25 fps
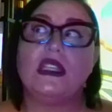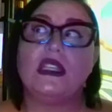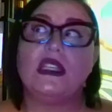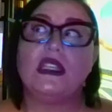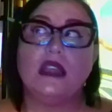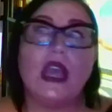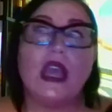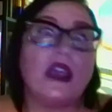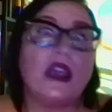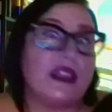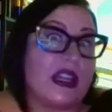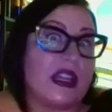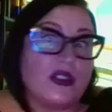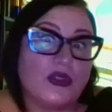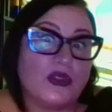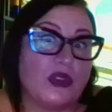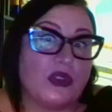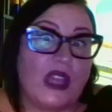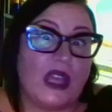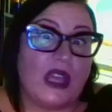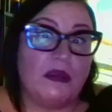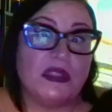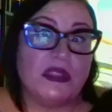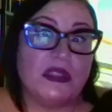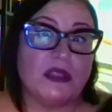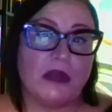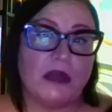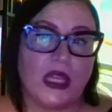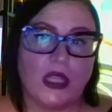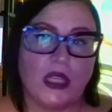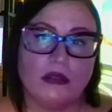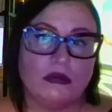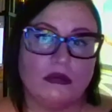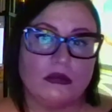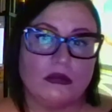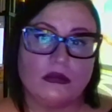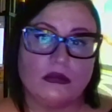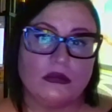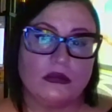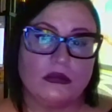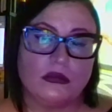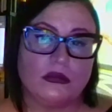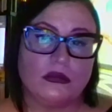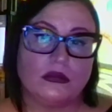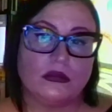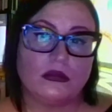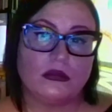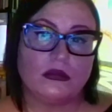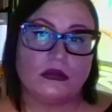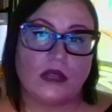Yeah, that's who came to me.
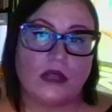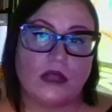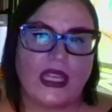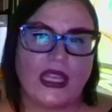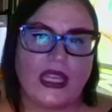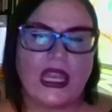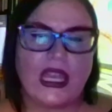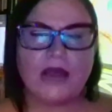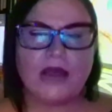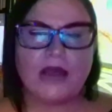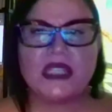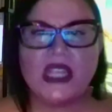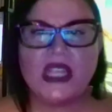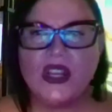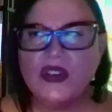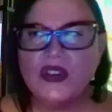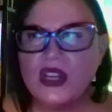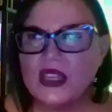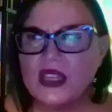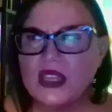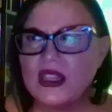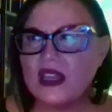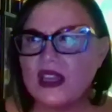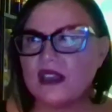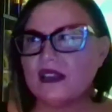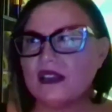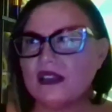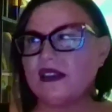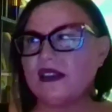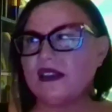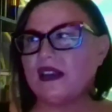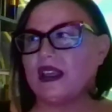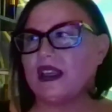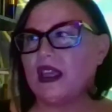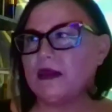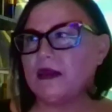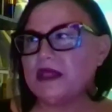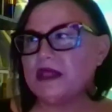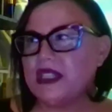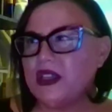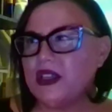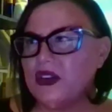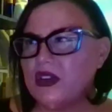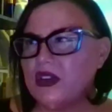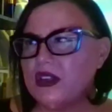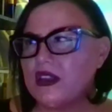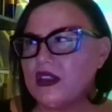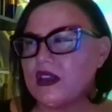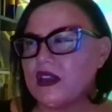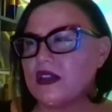I kept hearing this. And
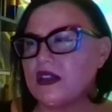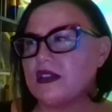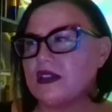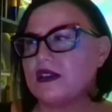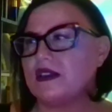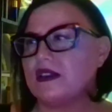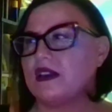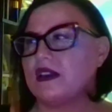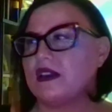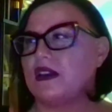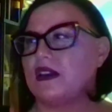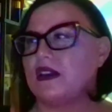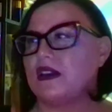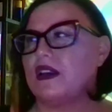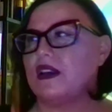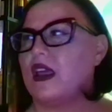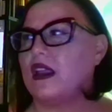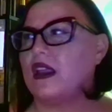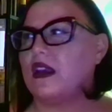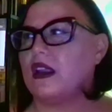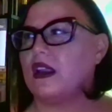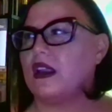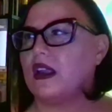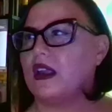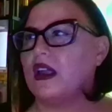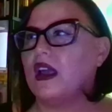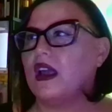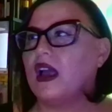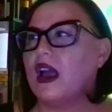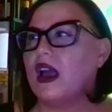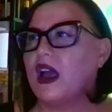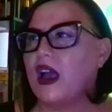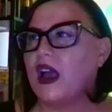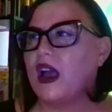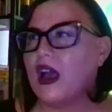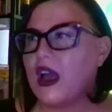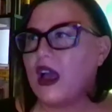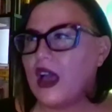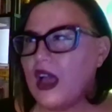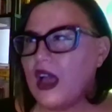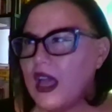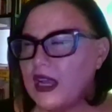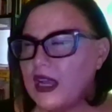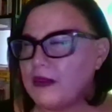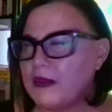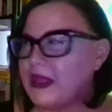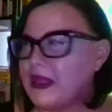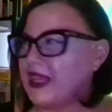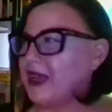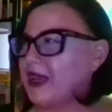
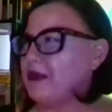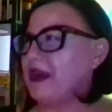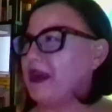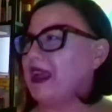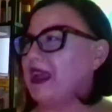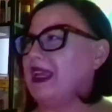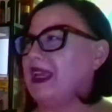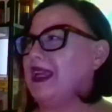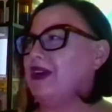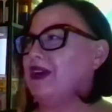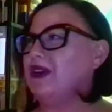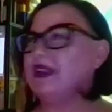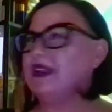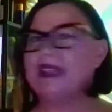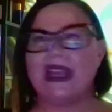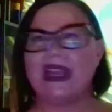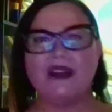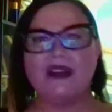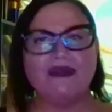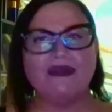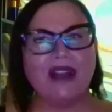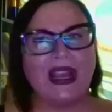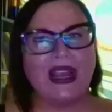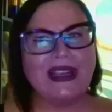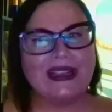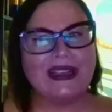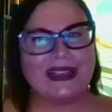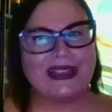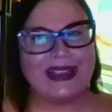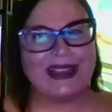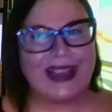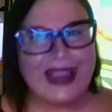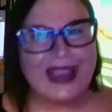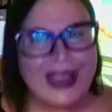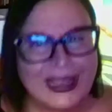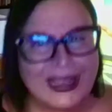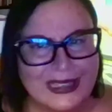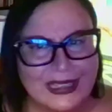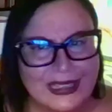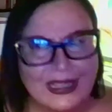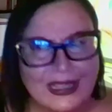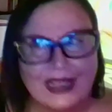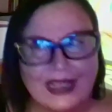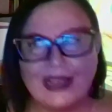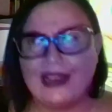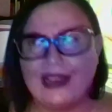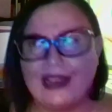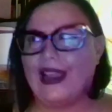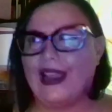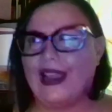I'm like, am I hearing that right?
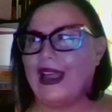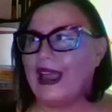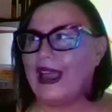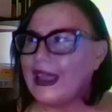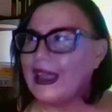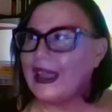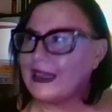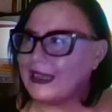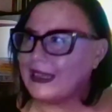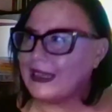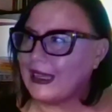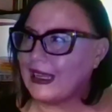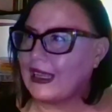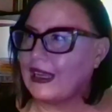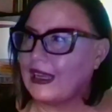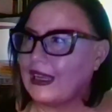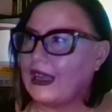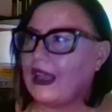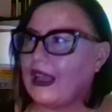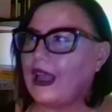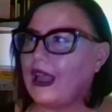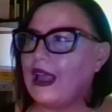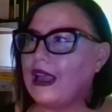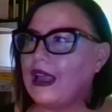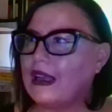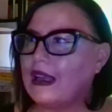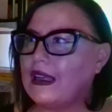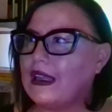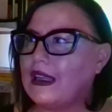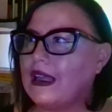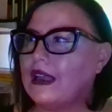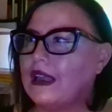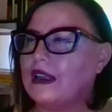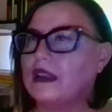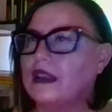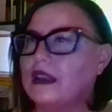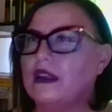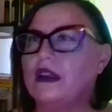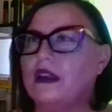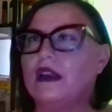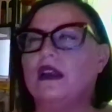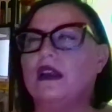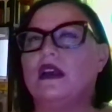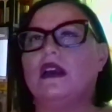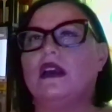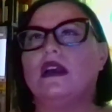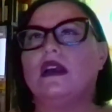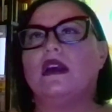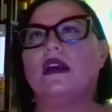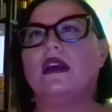Haniel, Haniel, Haniel.
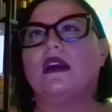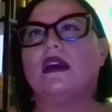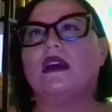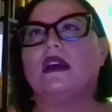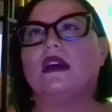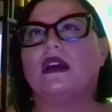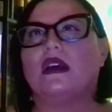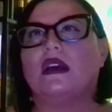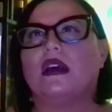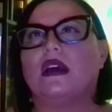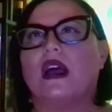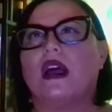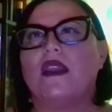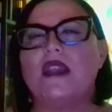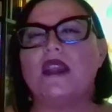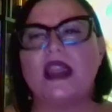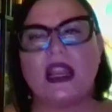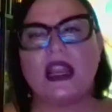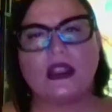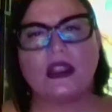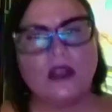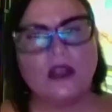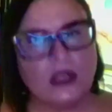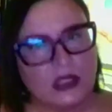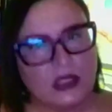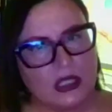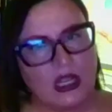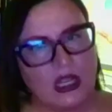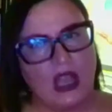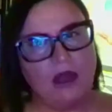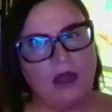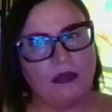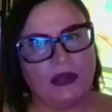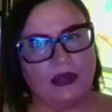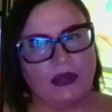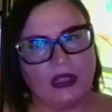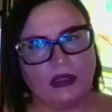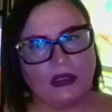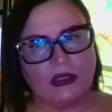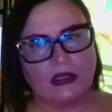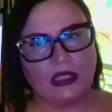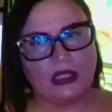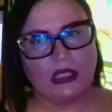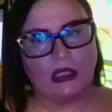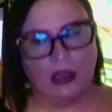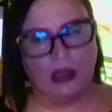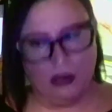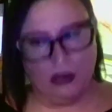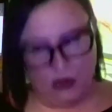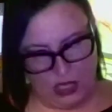And then I looked it up and I was
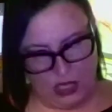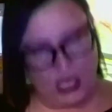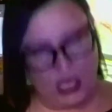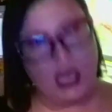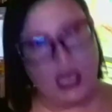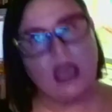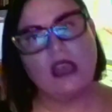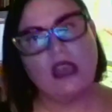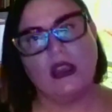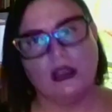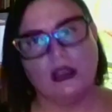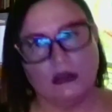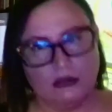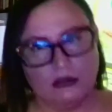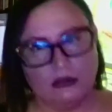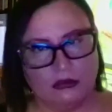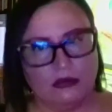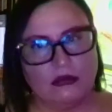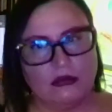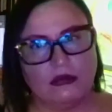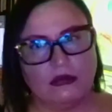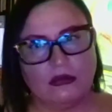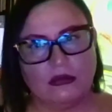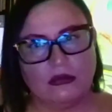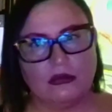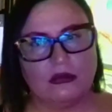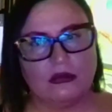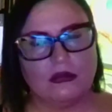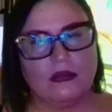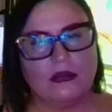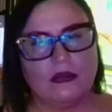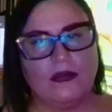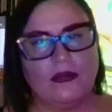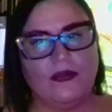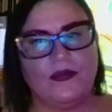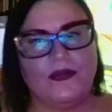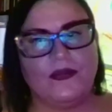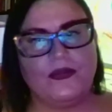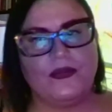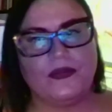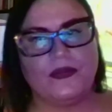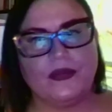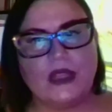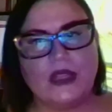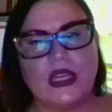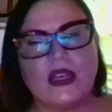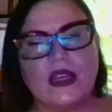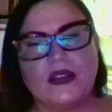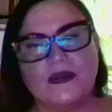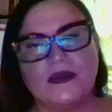like, okay,
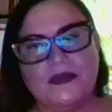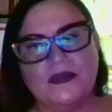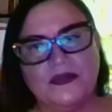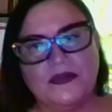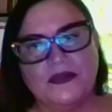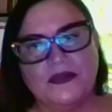yeah.